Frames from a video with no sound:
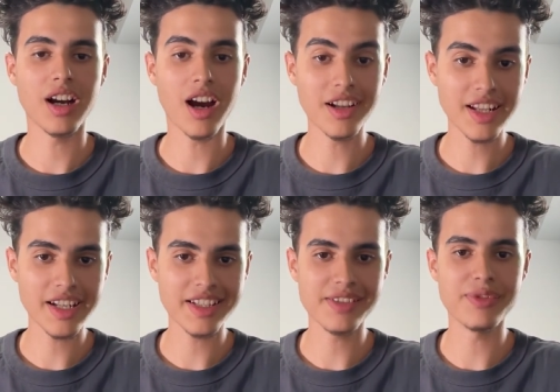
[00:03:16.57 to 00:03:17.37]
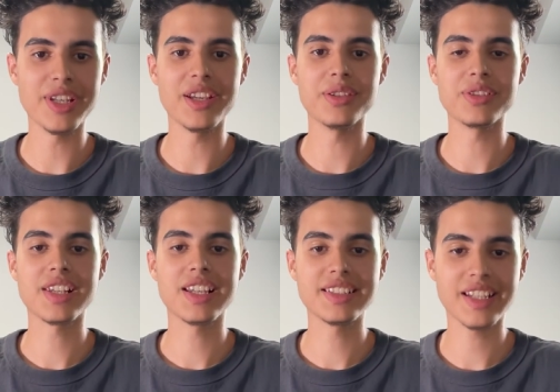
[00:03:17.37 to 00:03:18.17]
unedited videos,
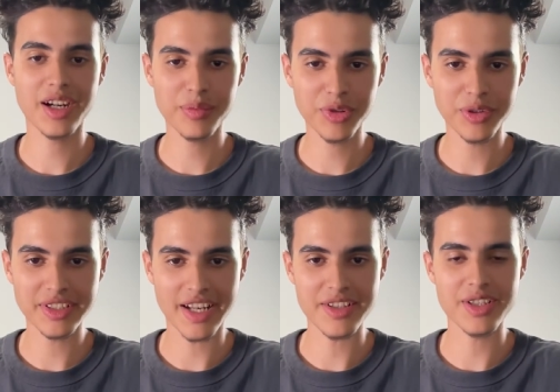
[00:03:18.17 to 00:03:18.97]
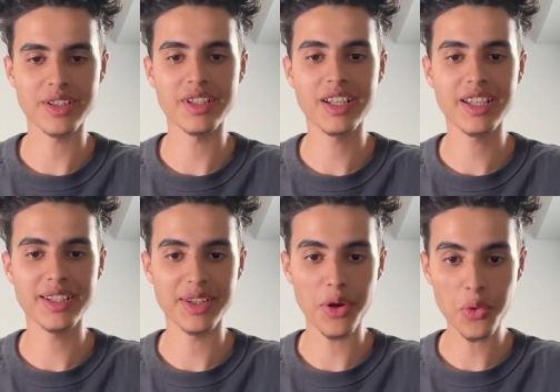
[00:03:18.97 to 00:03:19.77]
terrible retention,
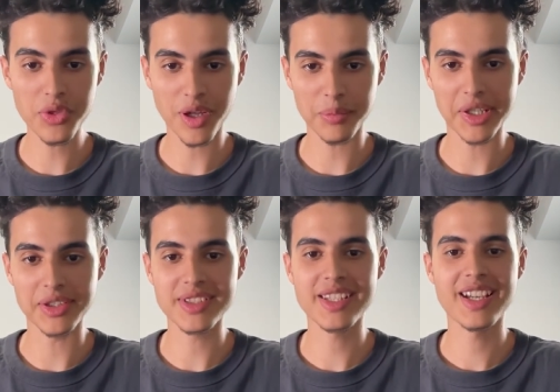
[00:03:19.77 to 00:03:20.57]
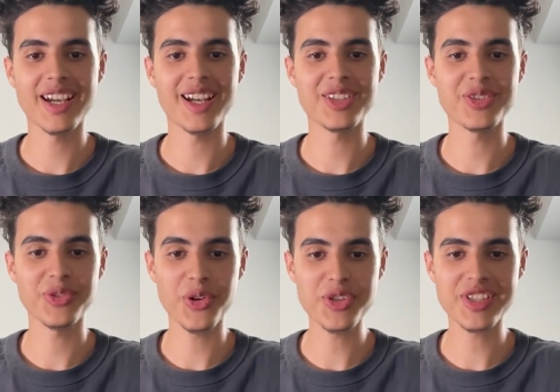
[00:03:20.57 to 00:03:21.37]
no thumbnails,
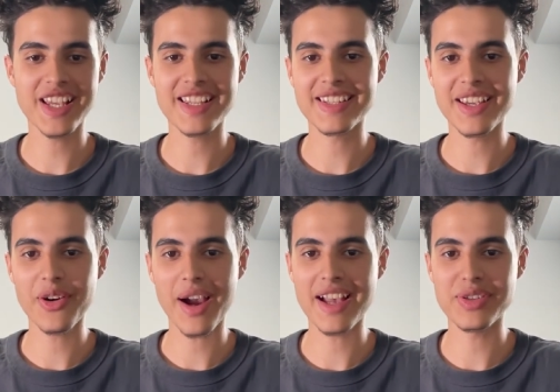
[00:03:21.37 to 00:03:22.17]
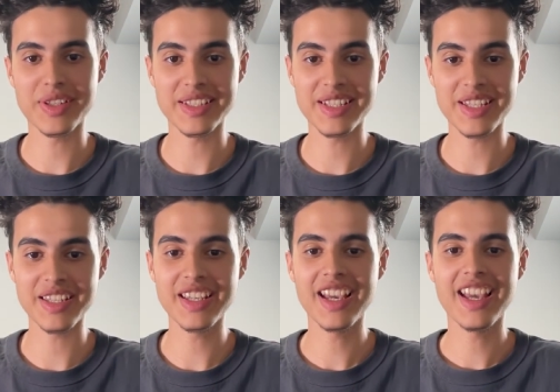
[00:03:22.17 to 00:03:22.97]
atrocious SEO as you can
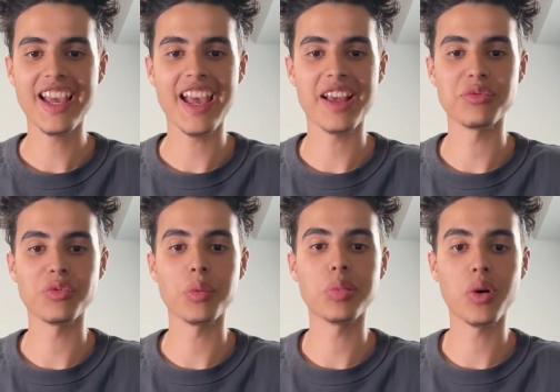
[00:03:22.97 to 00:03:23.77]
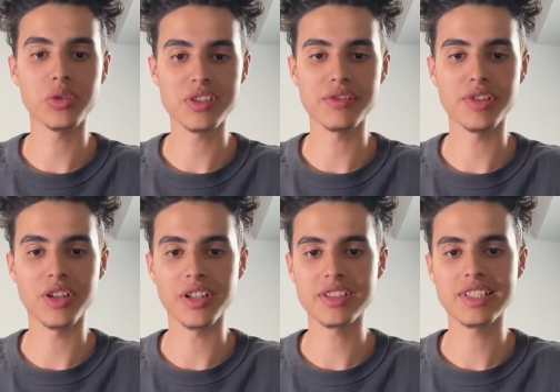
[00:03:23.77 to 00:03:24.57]
see, and repulsive
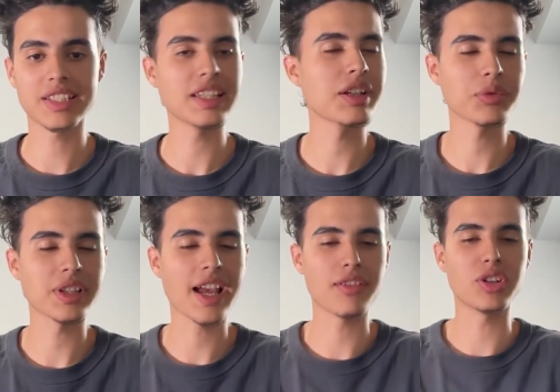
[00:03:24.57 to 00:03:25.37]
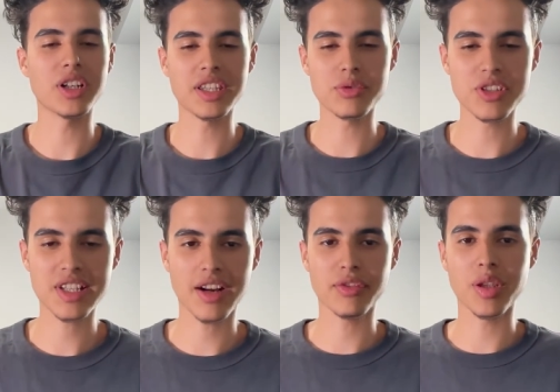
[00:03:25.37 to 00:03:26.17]
hooks. He didn't really have a hook, he was just
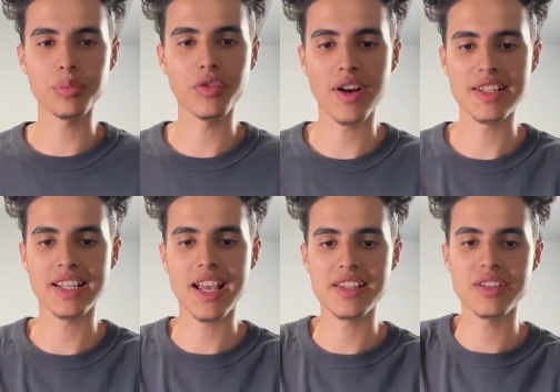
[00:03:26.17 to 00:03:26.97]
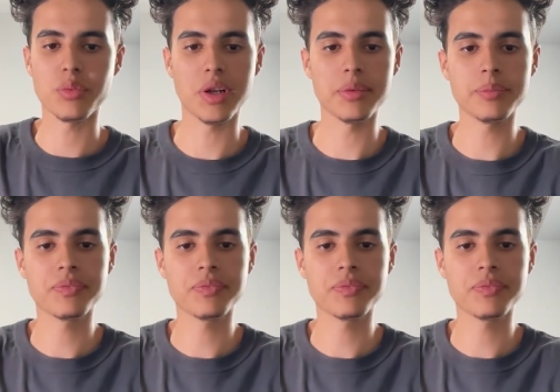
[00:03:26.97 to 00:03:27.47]
kind of improvising as he went.